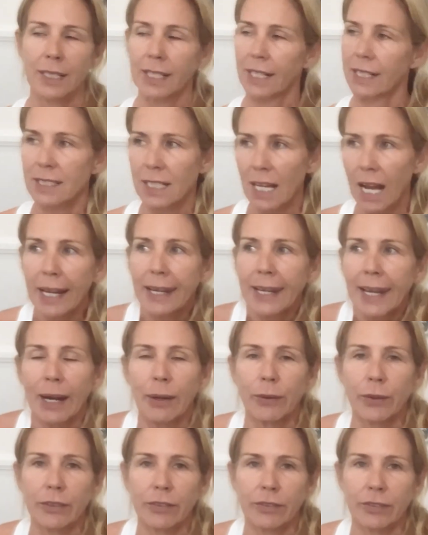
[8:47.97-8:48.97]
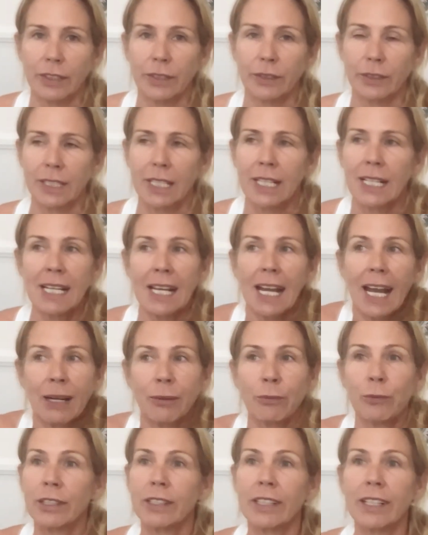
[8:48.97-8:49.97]
That's kind of how it feels.
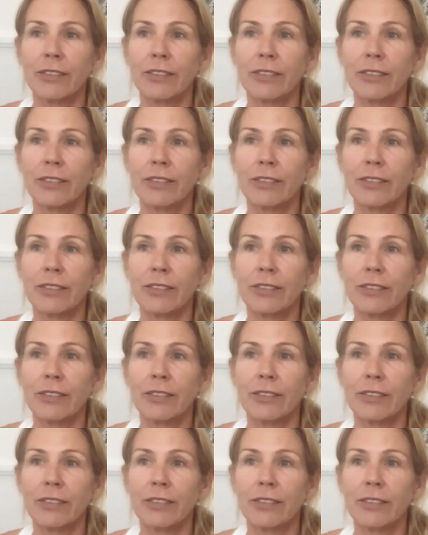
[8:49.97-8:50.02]
And we're